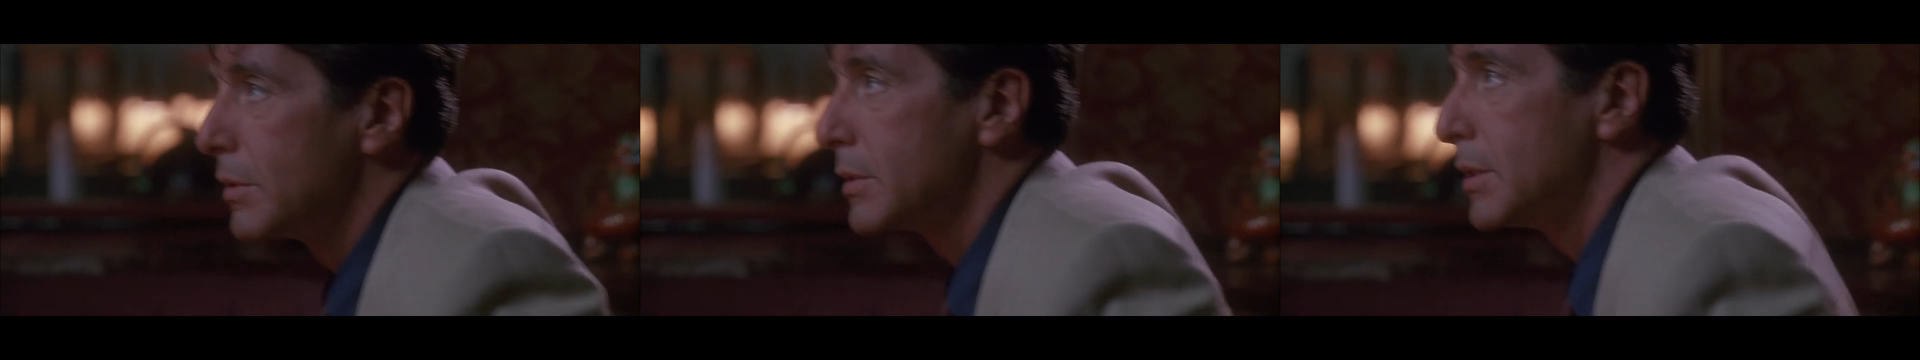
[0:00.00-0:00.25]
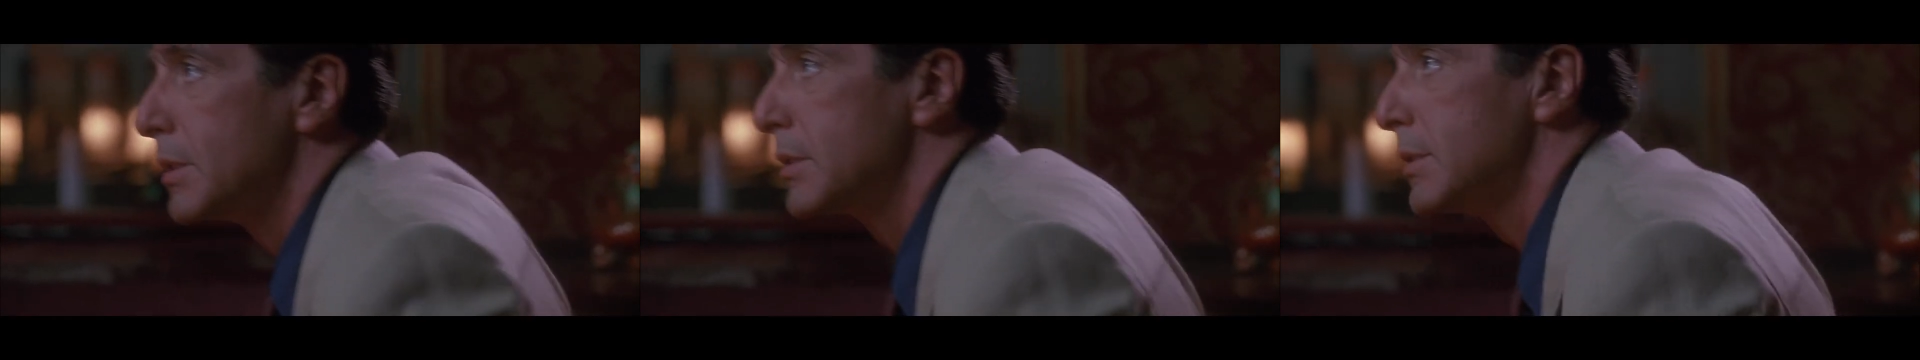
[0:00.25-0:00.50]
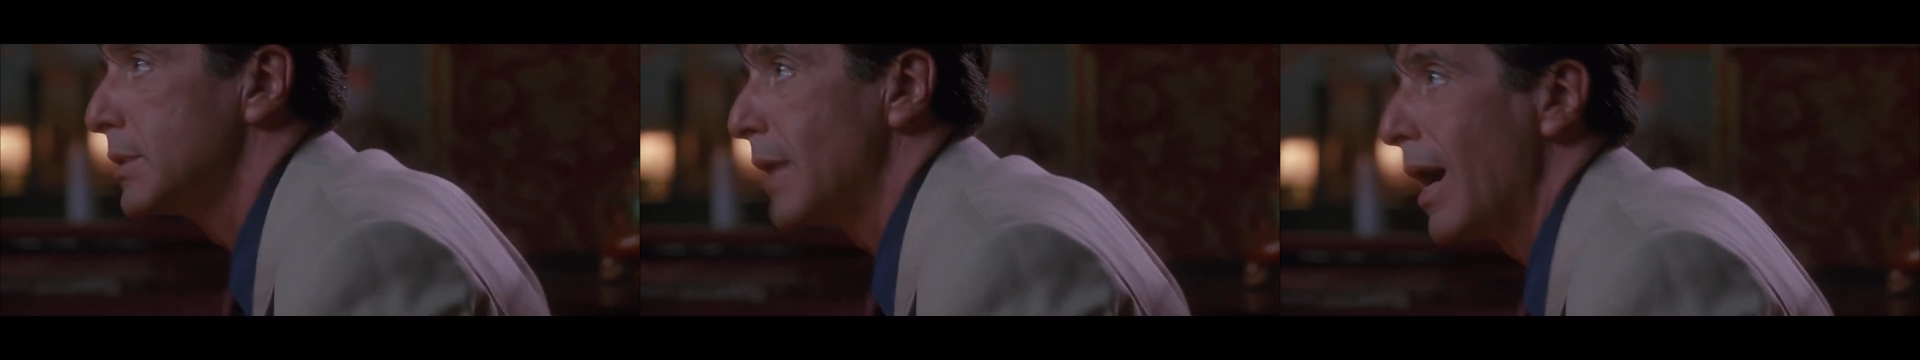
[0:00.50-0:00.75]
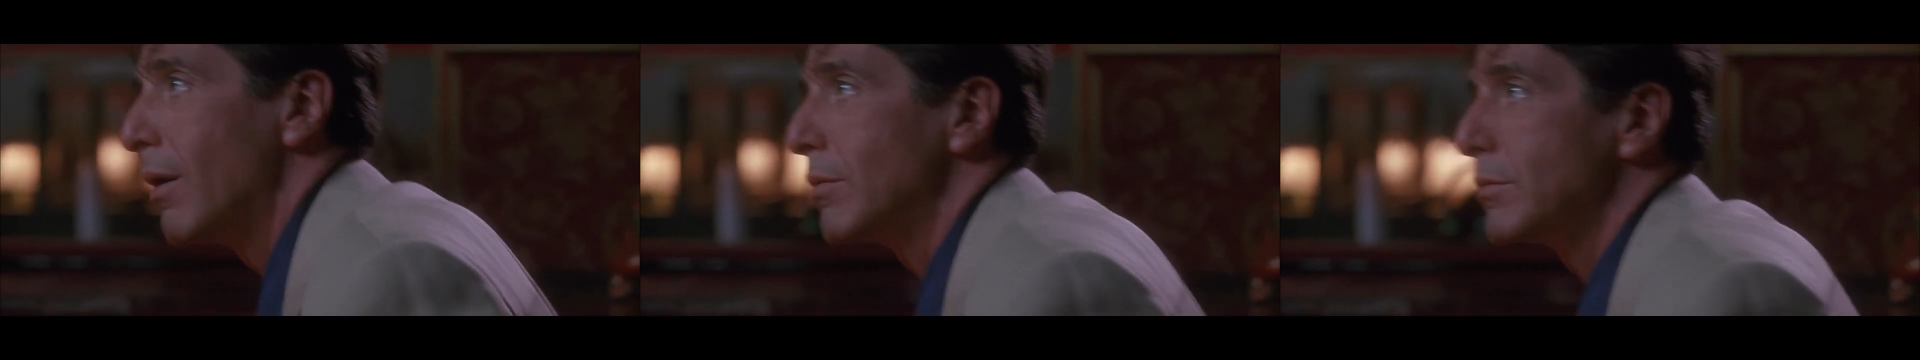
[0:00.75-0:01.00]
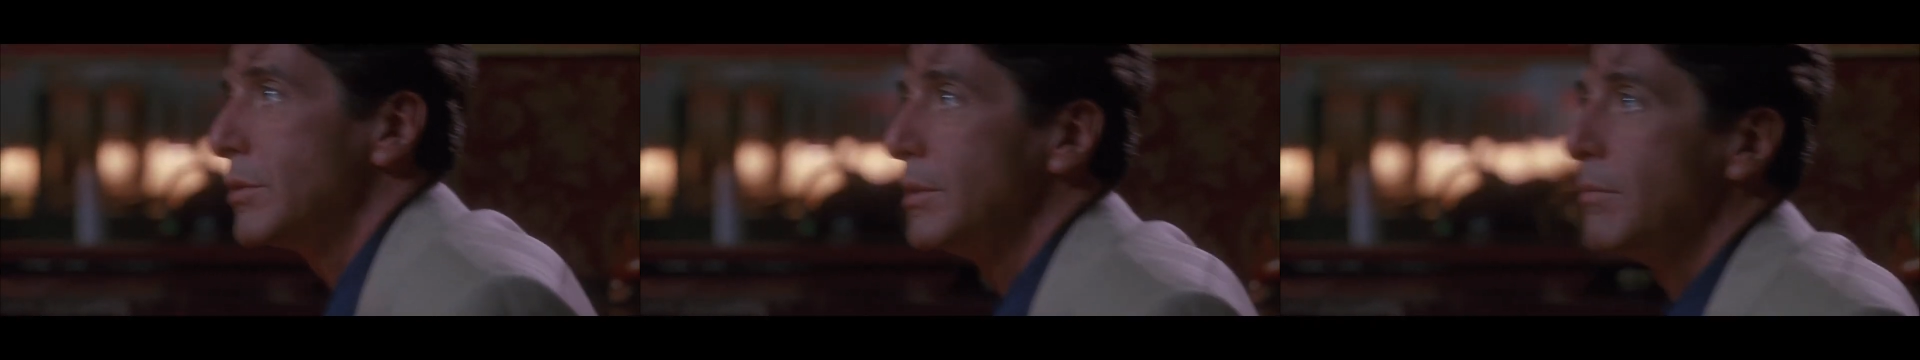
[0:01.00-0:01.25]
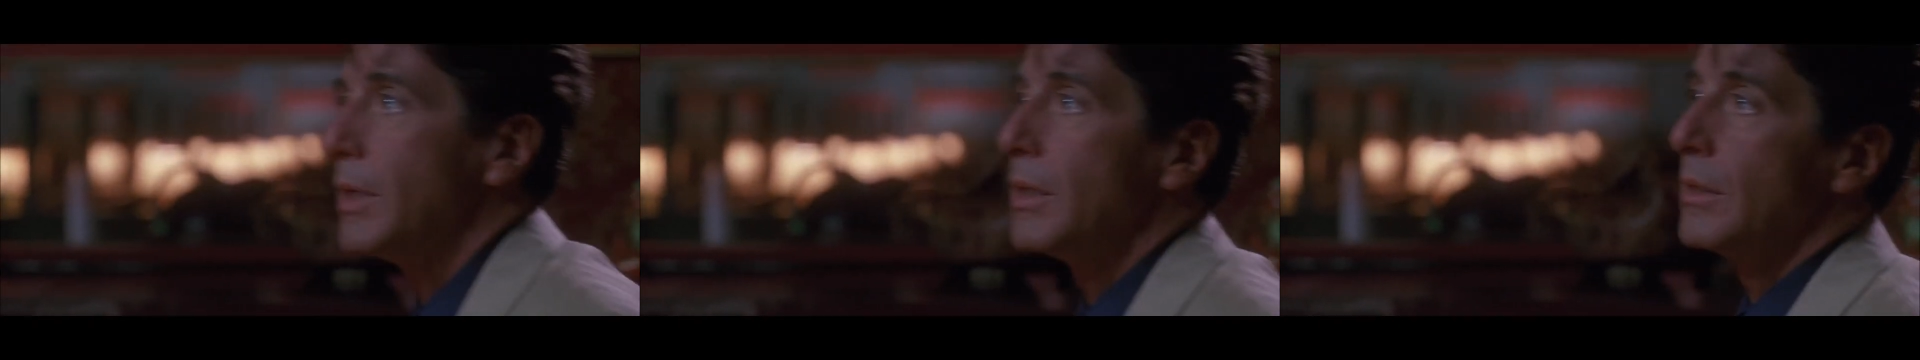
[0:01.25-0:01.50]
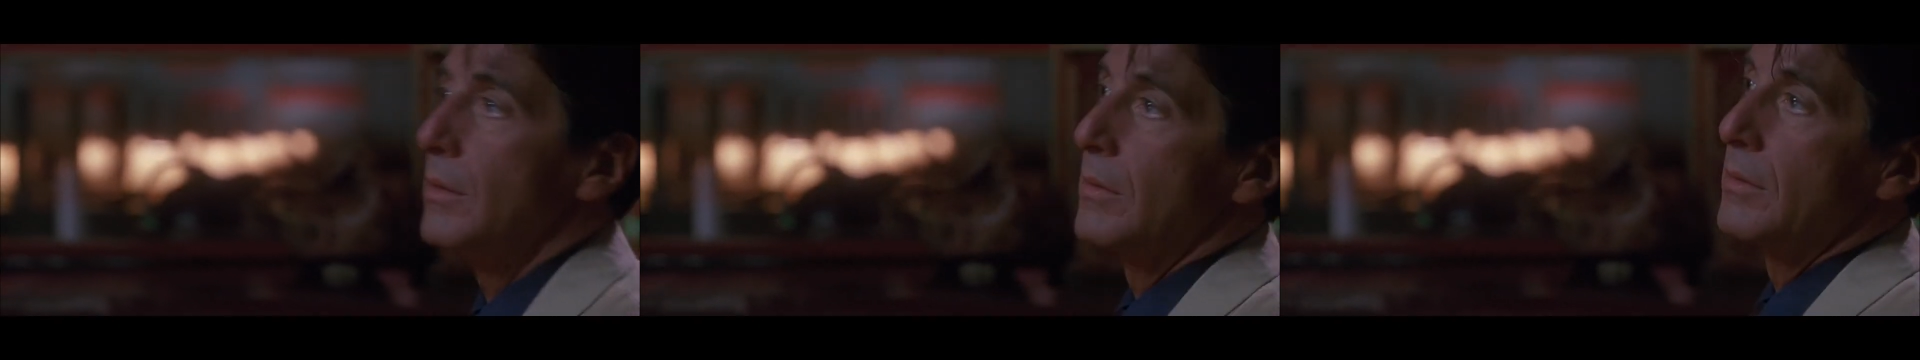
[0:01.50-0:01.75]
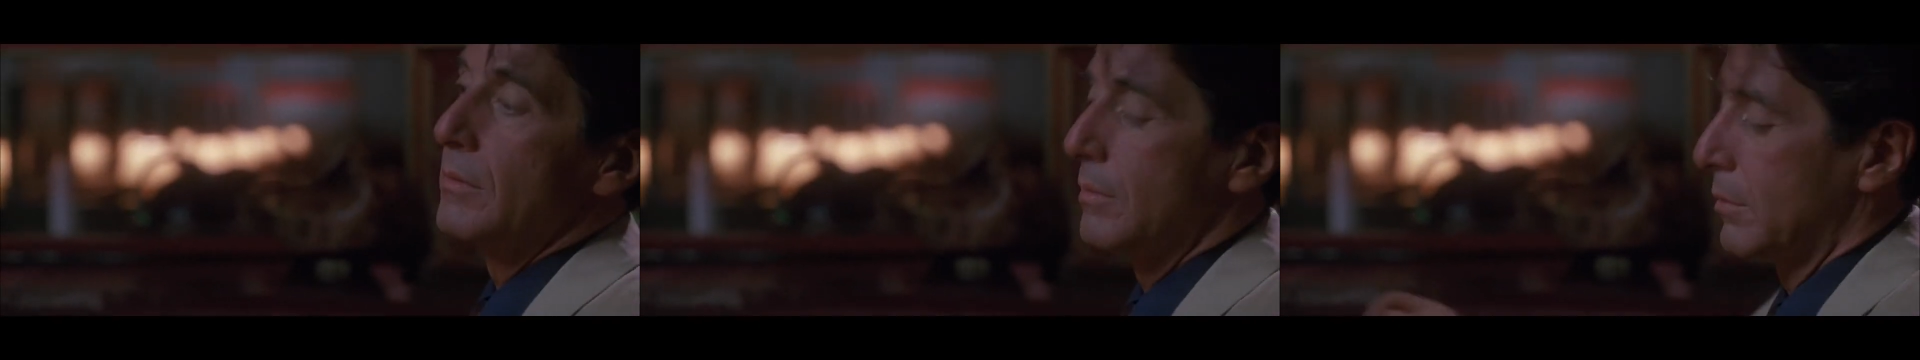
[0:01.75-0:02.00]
was this sound she made.